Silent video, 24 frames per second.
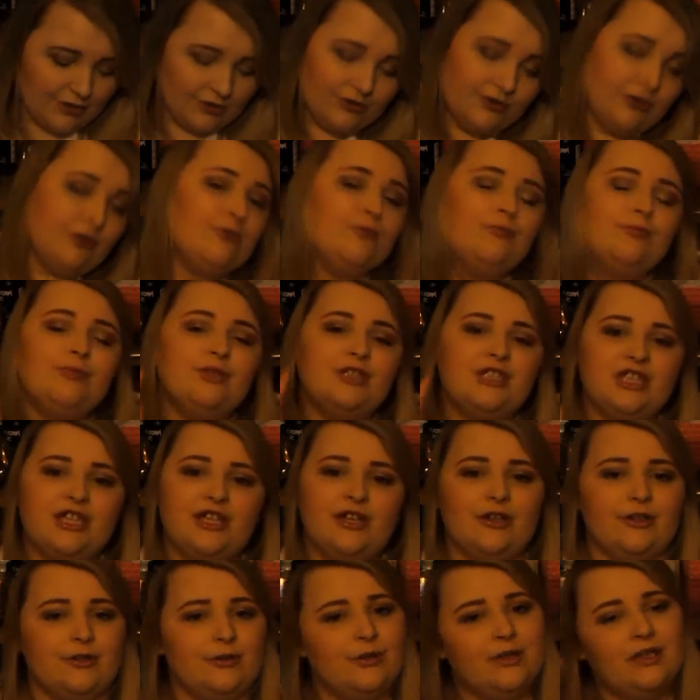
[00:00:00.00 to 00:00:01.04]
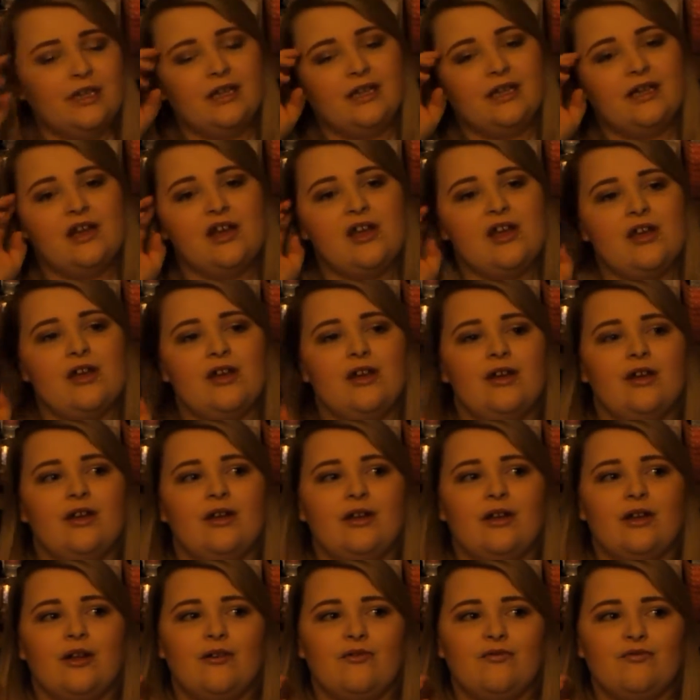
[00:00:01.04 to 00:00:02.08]
Number two,
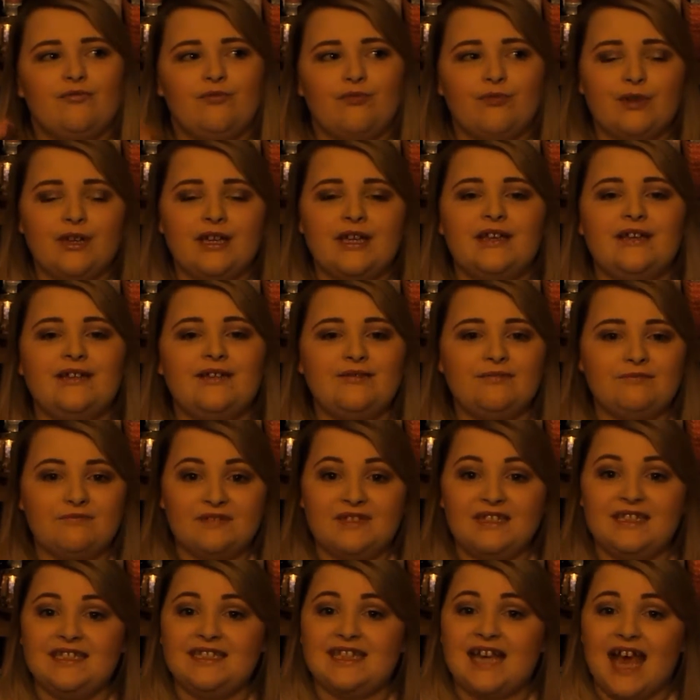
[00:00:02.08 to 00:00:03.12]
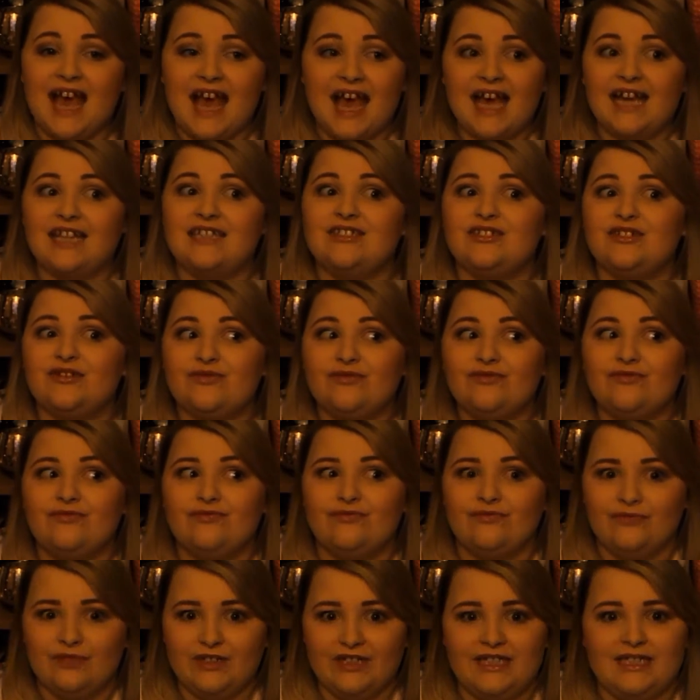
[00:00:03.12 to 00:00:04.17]
read, read and
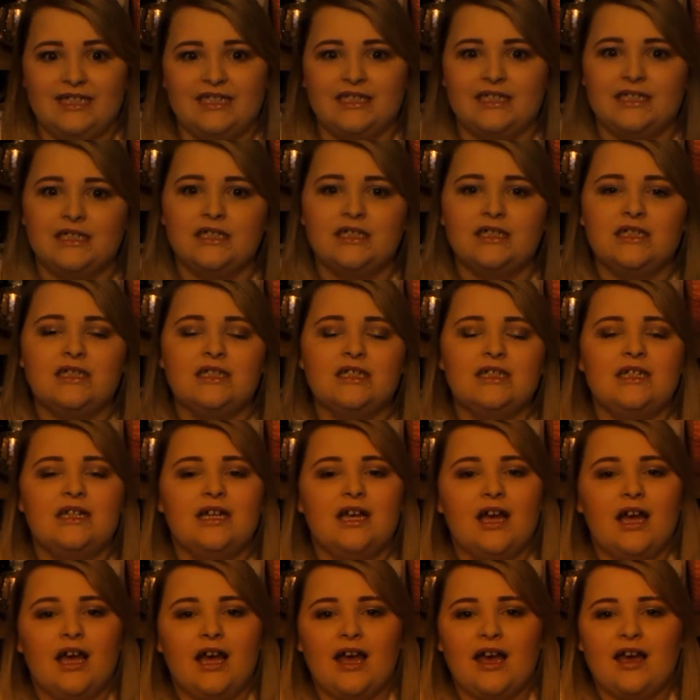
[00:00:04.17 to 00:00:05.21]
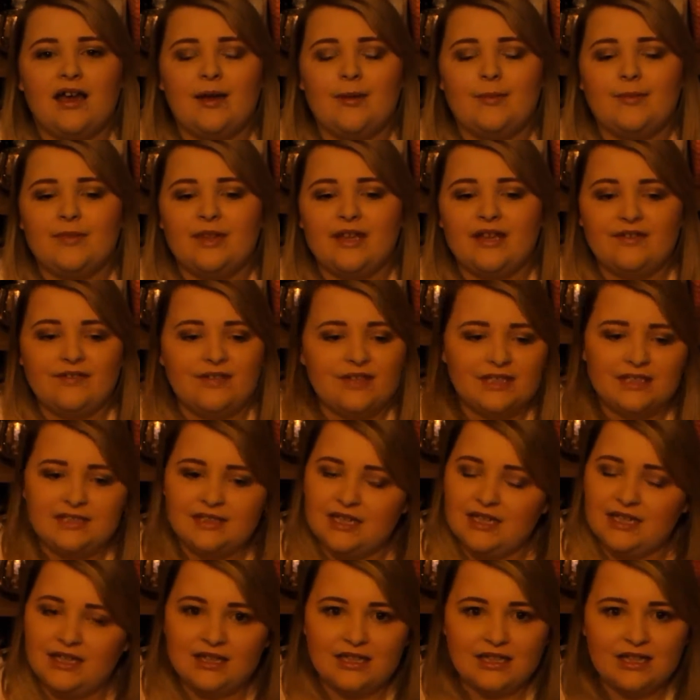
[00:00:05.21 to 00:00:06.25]
read. Um, if there's
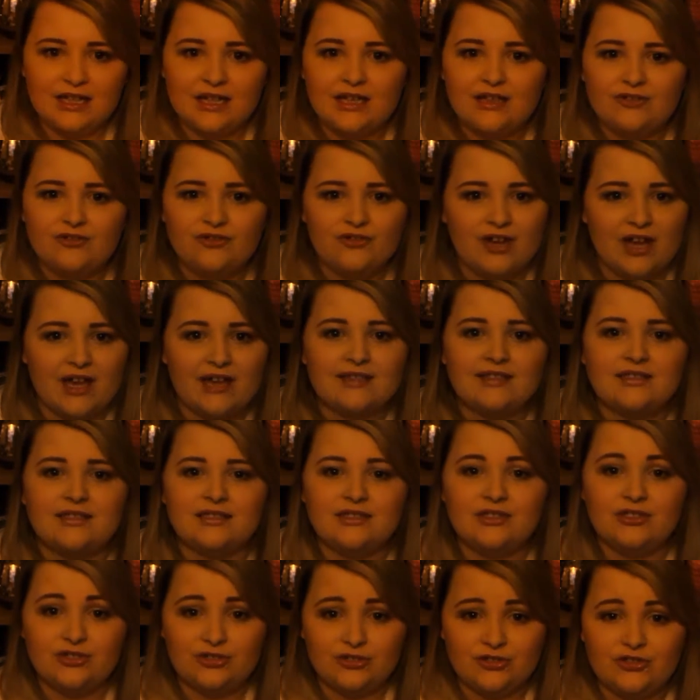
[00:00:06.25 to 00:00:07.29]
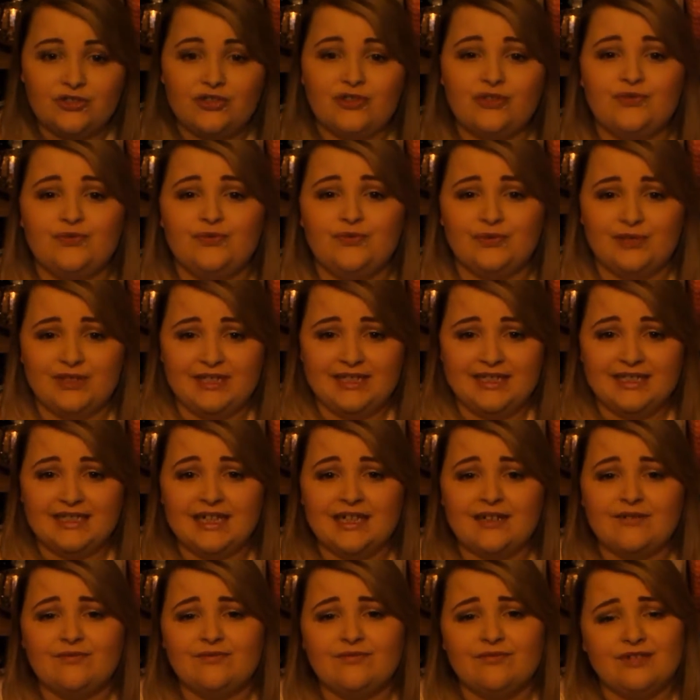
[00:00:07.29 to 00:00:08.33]
anything I can stress is just to read
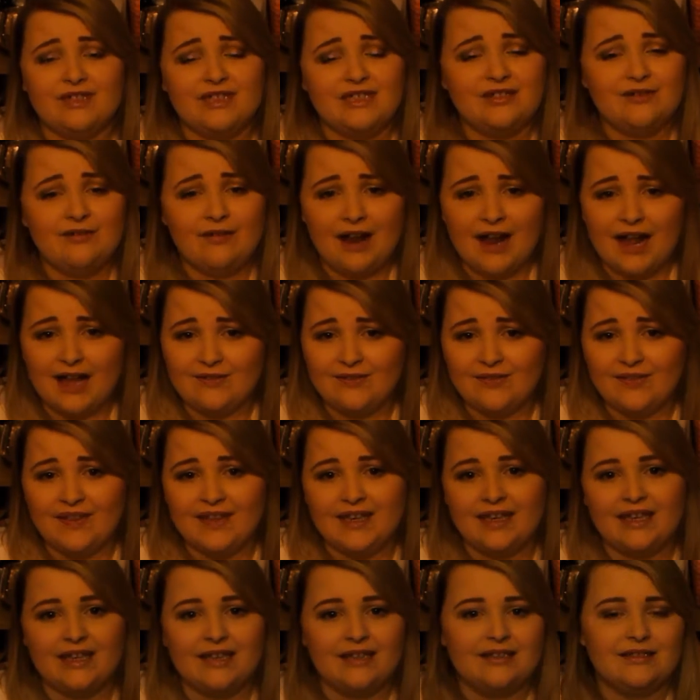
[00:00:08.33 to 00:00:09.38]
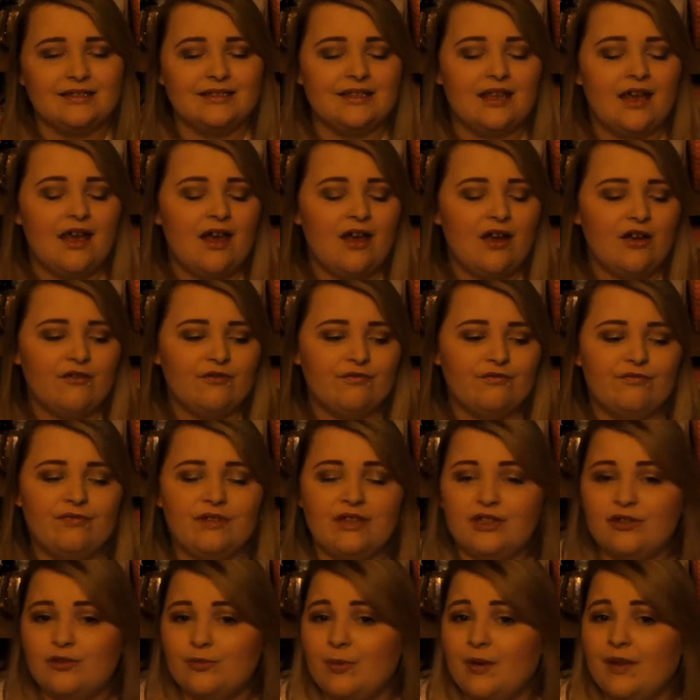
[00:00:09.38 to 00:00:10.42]
and read around things,
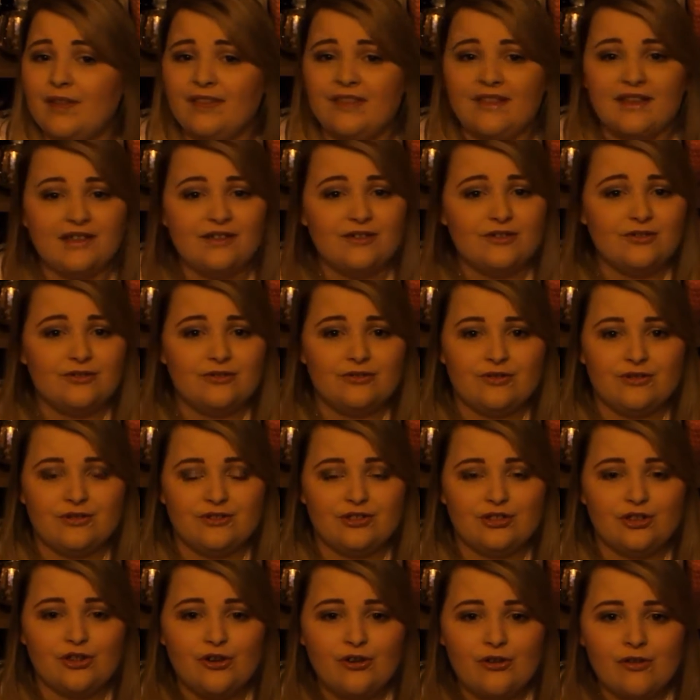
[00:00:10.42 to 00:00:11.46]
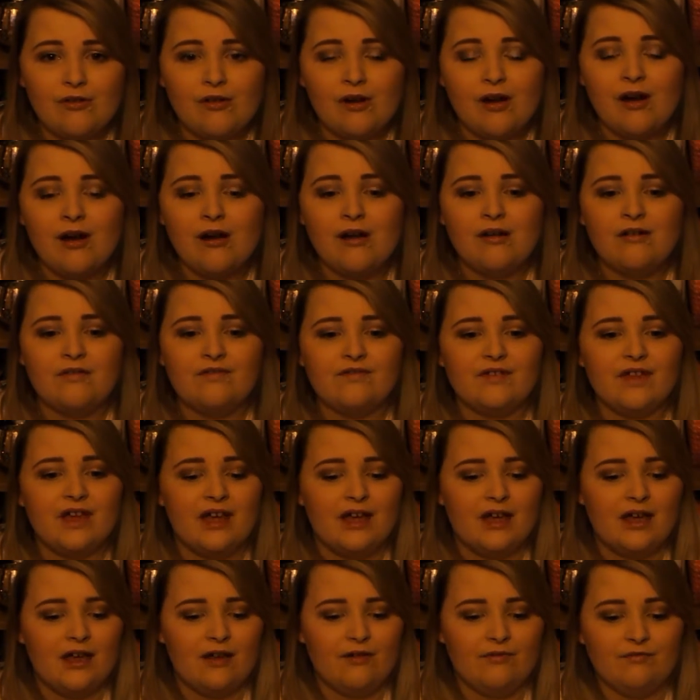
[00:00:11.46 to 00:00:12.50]
read up on things you're not sure of,
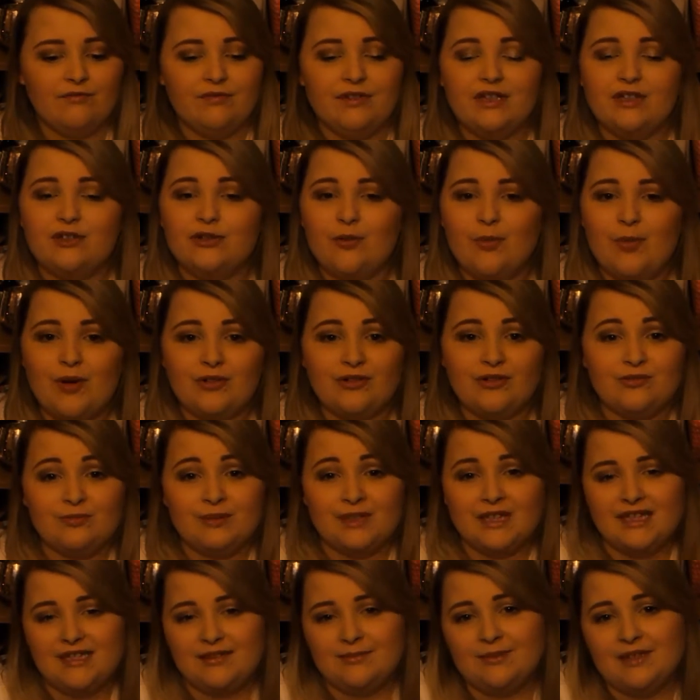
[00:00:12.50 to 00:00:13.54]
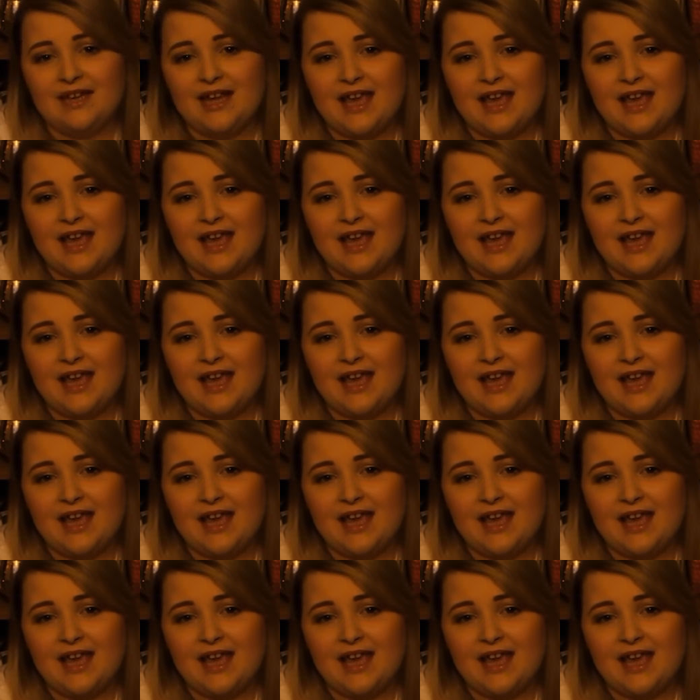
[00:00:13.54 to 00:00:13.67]
read up on your placement